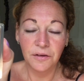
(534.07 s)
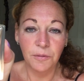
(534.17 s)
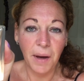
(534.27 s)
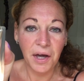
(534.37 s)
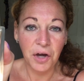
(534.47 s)

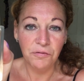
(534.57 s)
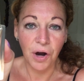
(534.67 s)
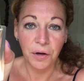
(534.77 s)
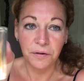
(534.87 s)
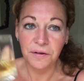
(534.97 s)
Tobacco
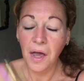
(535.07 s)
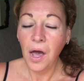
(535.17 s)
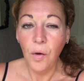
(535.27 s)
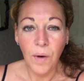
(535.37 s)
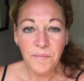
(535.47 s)
Rose,
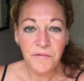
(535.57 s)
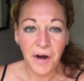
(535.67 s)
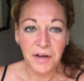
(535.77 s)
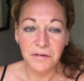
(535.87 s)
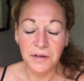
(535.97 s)
one
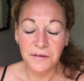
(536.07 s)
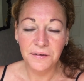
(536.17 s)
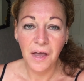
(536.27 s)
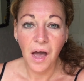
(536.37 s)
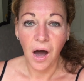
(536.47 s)

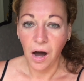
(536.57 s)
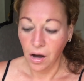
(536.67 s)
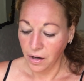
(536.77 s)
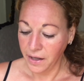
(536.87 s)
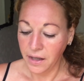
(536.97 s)
fragrance
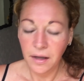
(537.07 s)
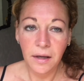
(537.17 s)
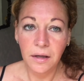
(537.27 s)
I